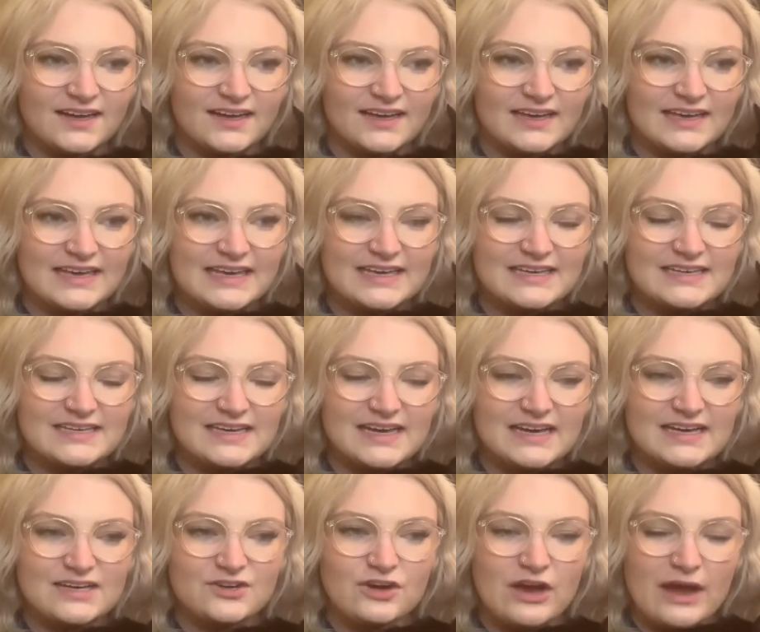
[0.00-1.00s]
he, I
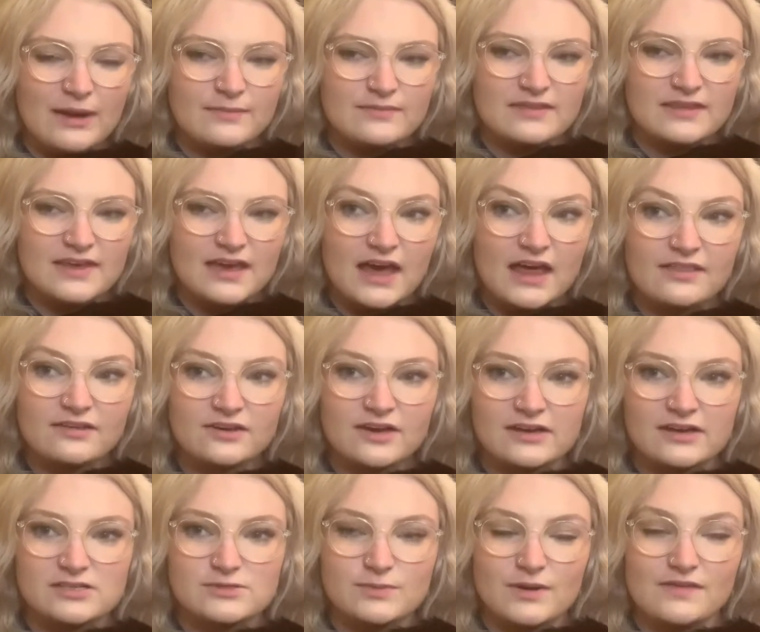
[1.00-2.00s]
grabbed the other
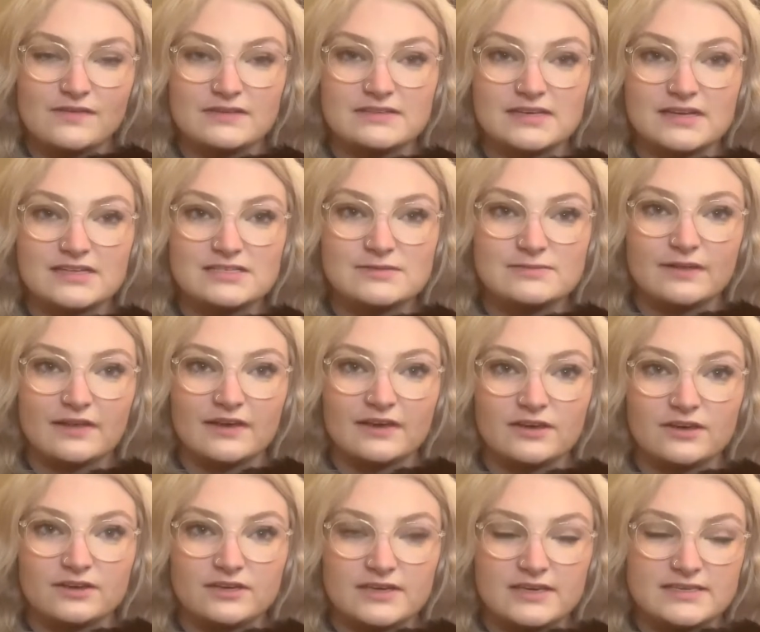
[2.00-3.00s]
hairspray that does smell like
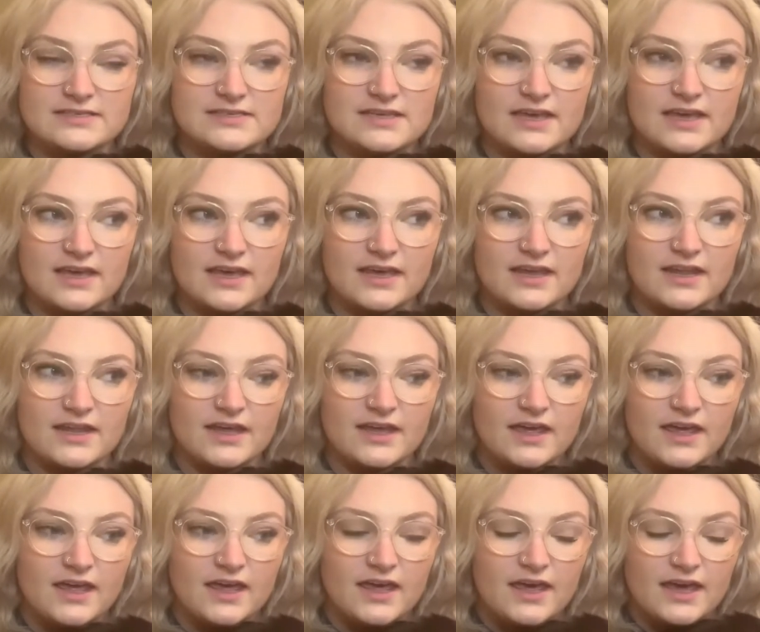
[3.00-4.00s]
cookies and
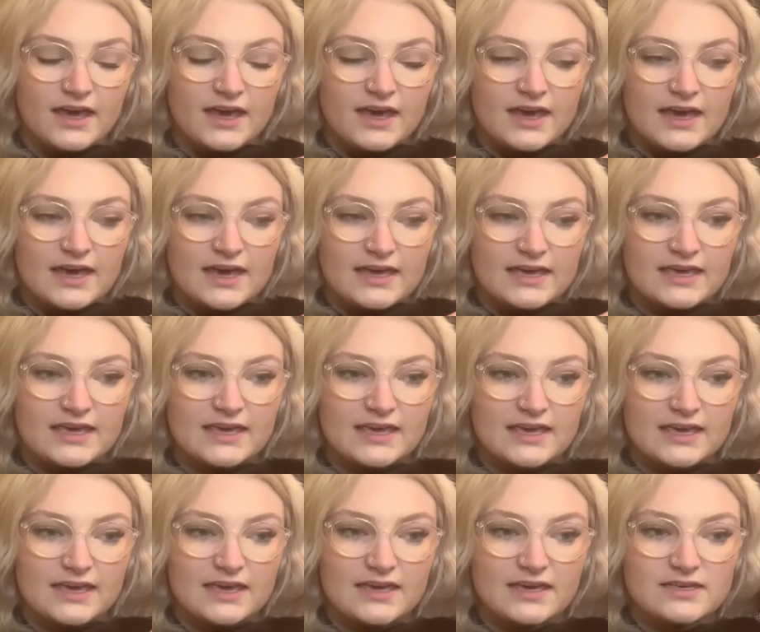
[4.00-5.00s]

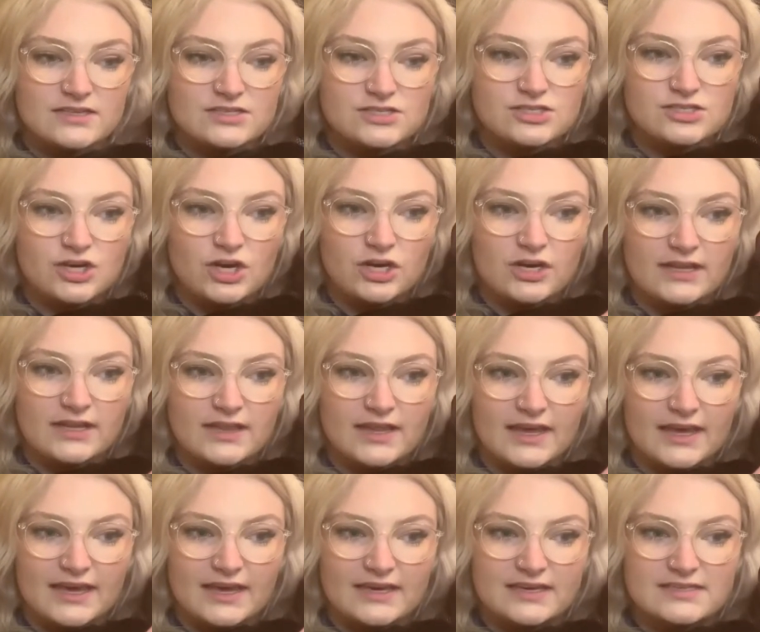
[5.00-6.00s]
he started
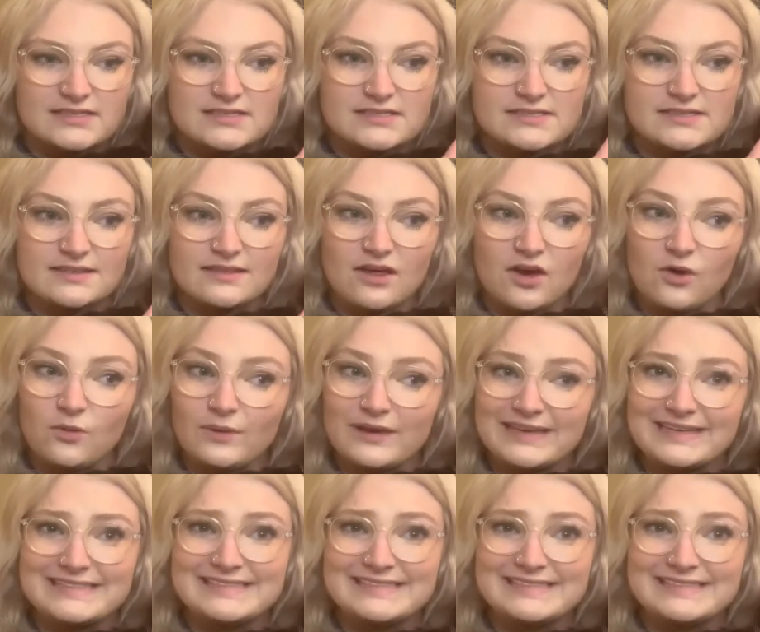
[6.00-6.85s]
like slowing